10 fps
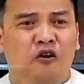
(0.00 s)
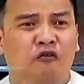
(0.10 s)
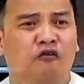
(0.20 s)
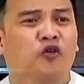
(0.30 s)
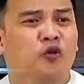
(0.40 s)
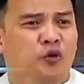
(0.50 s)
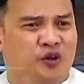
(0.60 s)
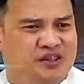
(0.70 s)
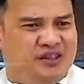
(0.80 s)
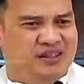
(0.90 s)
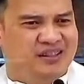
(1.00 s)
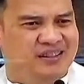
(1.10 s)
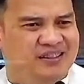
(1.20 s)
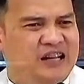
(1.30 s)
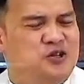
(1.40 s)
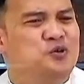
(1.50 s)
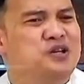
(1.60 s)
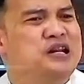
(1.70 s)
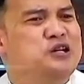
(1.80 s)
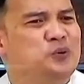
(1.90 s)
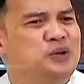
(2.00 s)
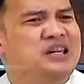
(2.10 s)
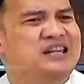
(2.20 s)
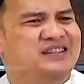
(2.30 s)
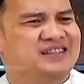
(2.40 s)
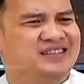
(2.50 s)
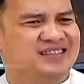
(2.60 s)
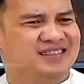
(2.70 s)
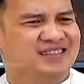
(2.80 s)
food that you need to eat,"